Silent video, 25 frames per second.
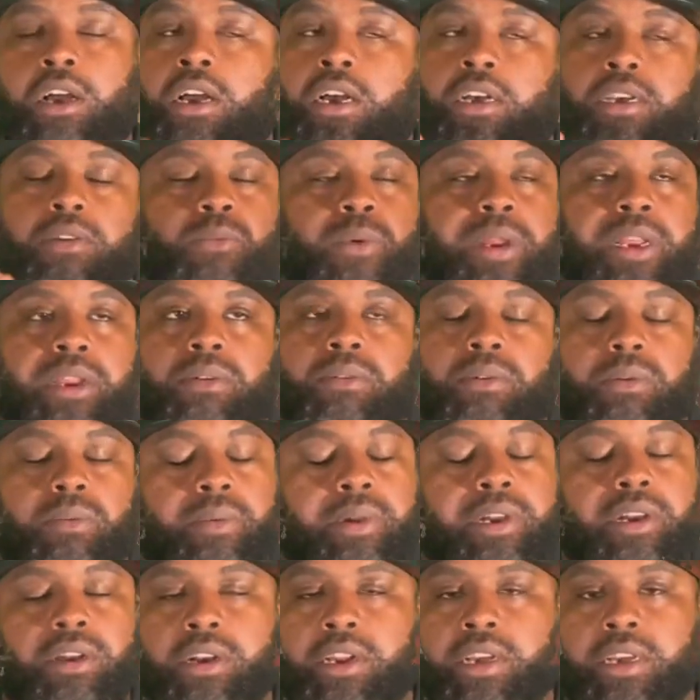We're
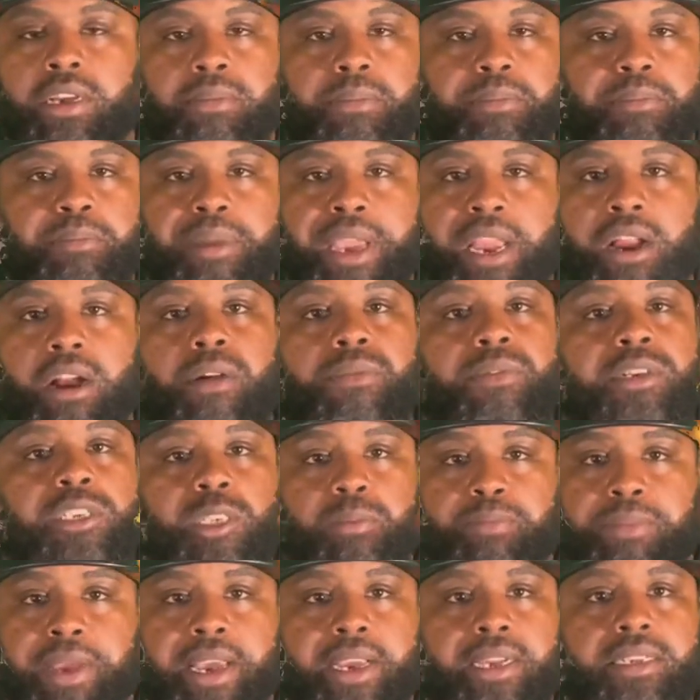gonna pay our
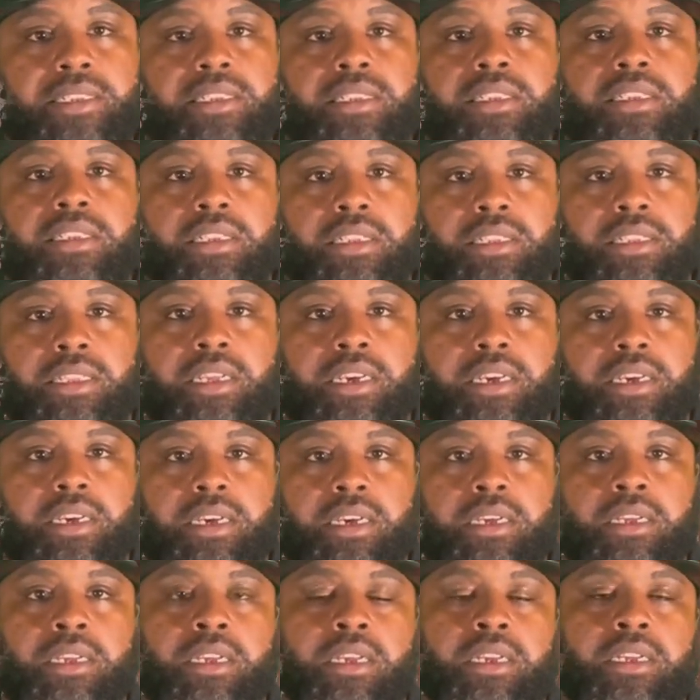respects to the
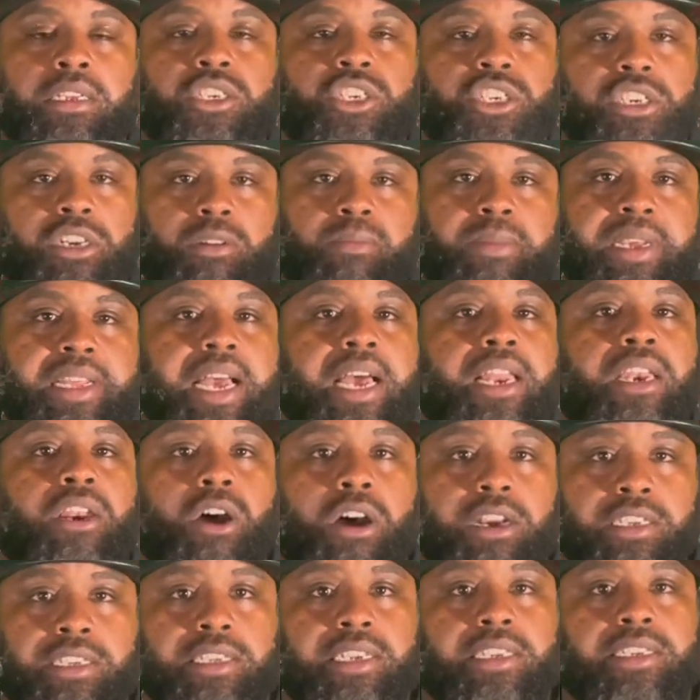gentleman that
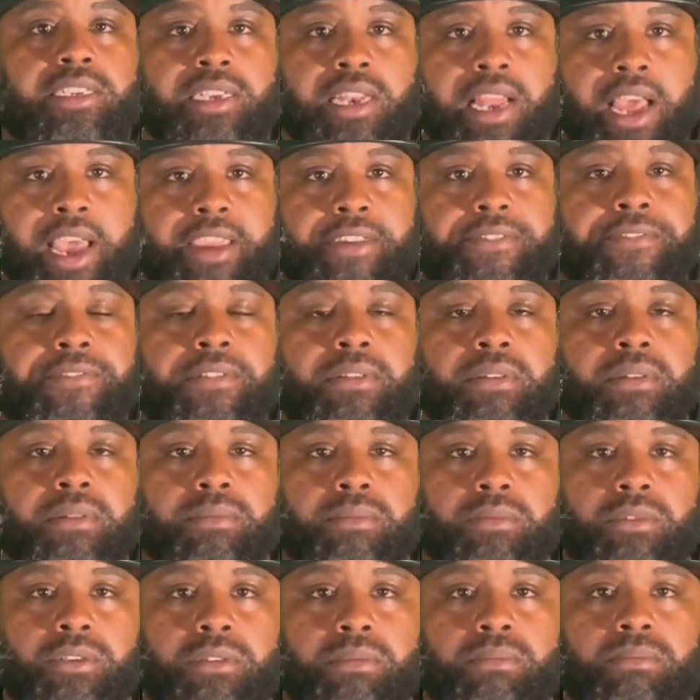lost his life
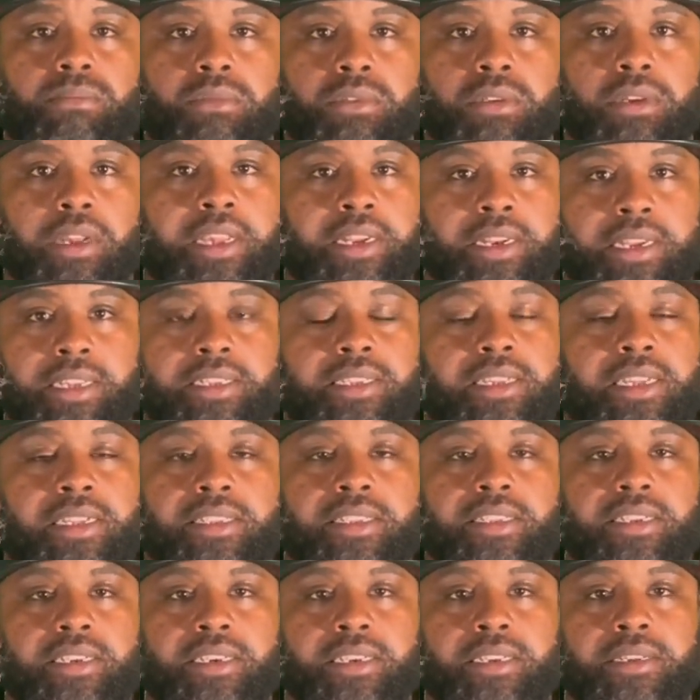in this
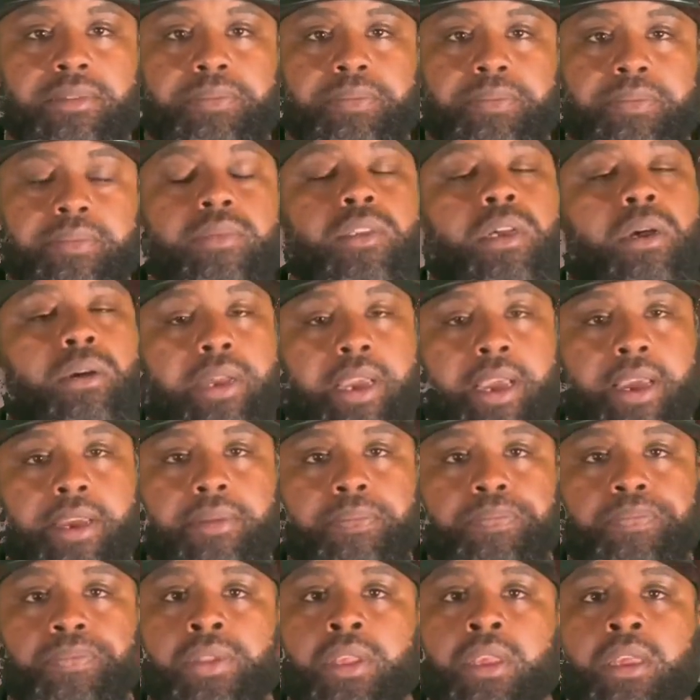incident, okay?
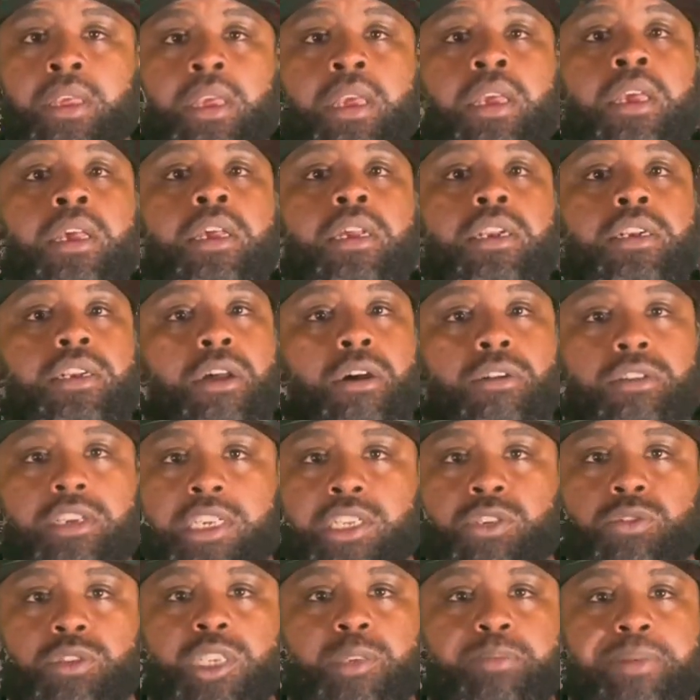No
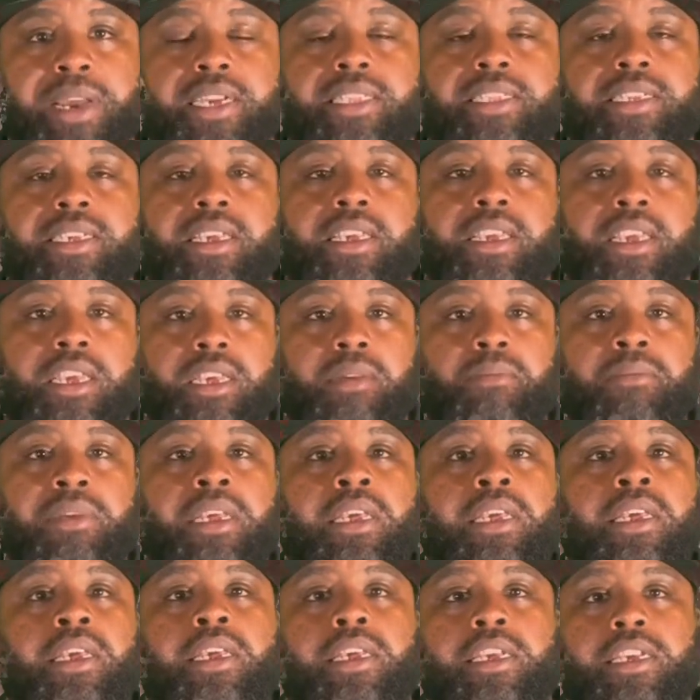disrespect to him,
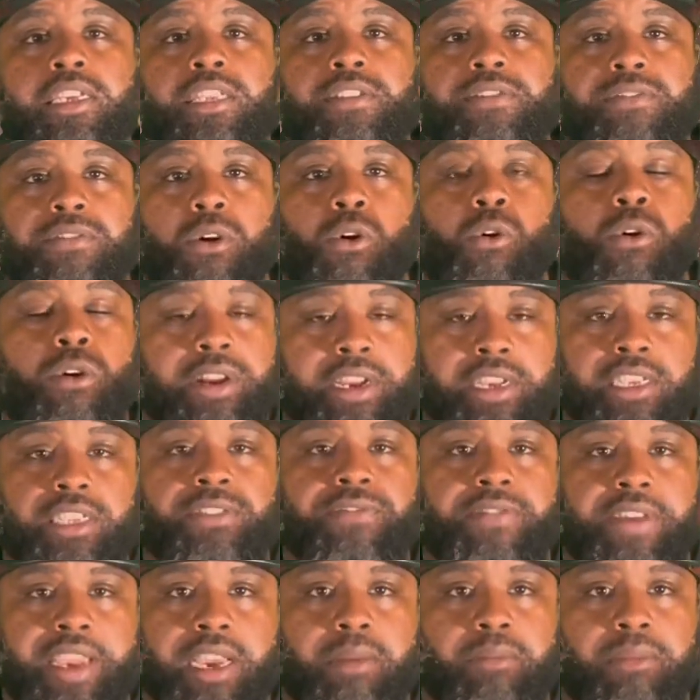his
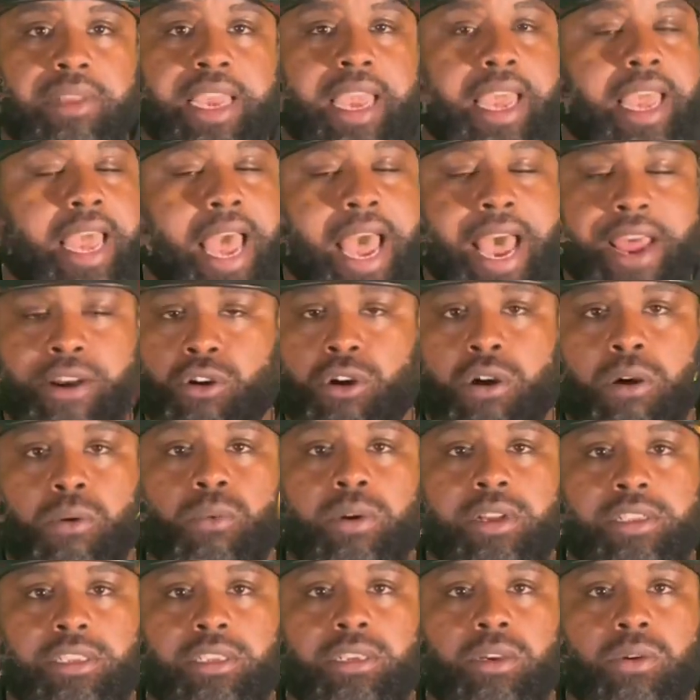family at all
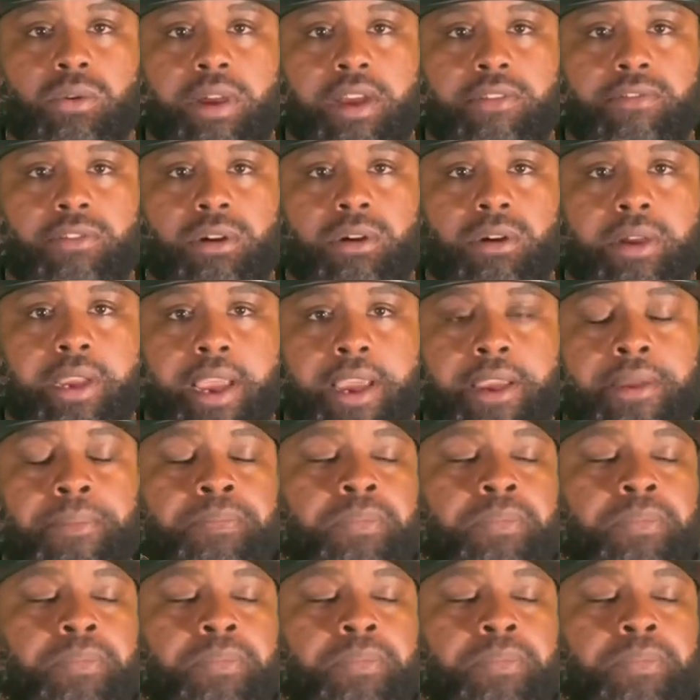whatsoever, okay?